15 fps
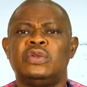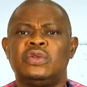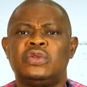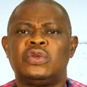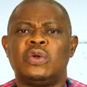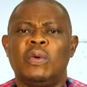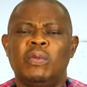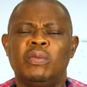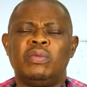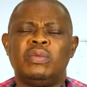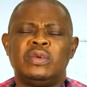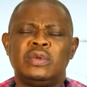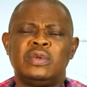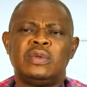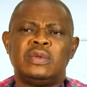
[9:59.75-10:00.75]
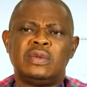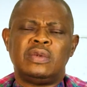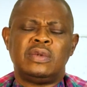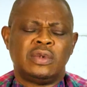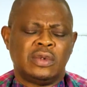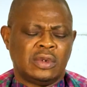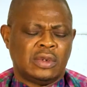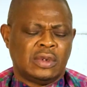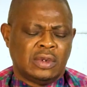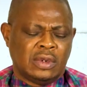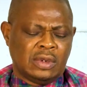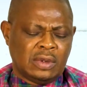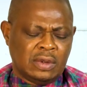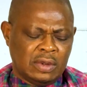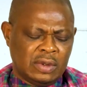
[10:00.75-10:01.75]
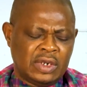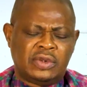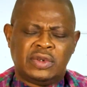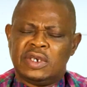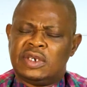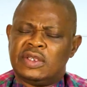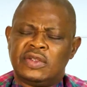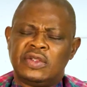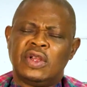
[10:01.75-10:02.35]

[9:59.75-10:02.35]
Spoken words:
So retreat is